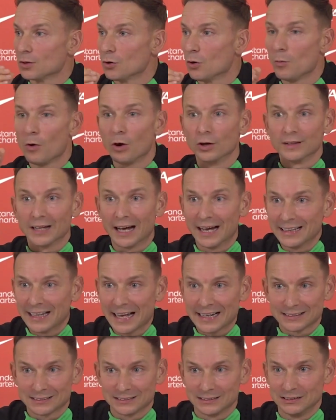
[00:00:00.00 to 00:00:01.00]
come on,
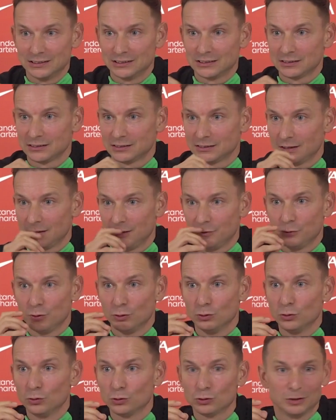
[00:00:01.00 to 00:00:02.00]
Alexis, if
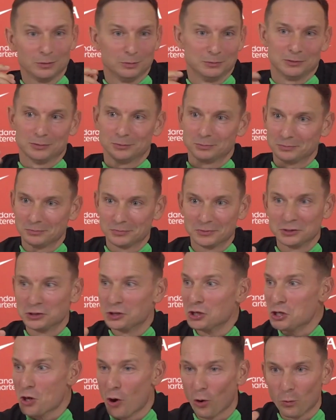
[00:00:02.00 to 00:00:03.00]
you look
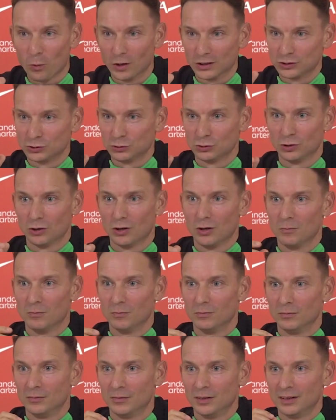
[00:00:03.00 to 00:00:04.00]
the young ones who come.
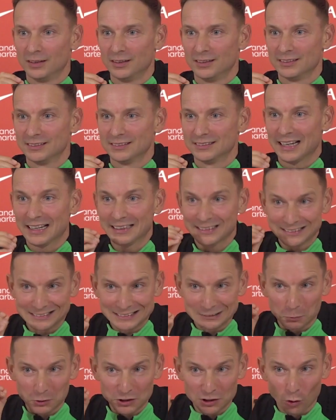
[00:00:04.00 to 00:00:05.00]
That's
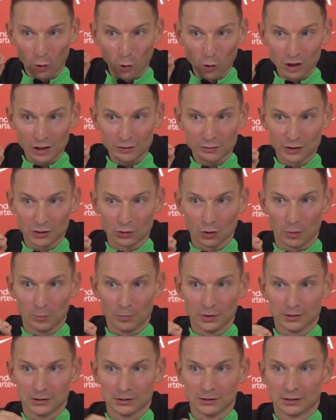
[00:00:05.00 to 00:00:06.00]
what they all have in
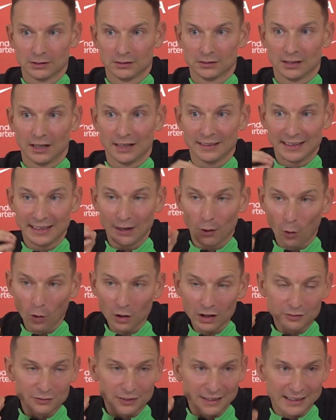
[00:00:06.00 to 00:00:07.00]
common. And they
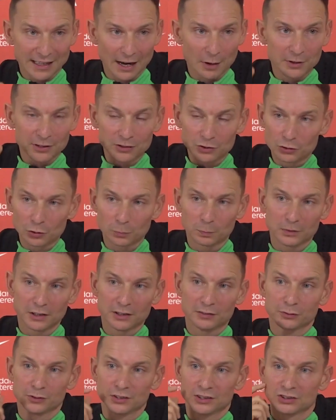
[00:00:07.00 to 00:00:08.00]
all have the character to
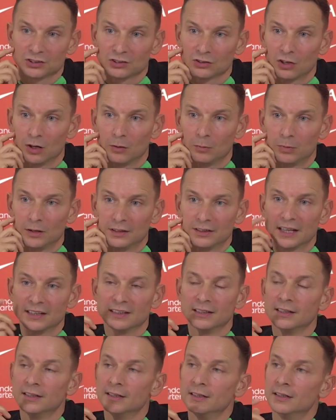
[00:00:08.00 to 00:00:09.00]
play for this club. And
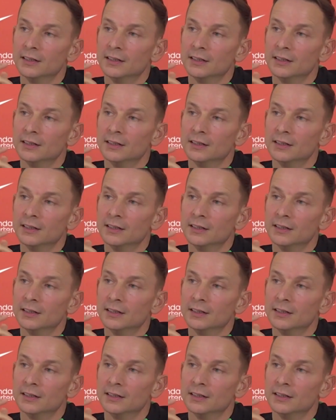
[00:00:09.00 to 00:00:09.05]
then,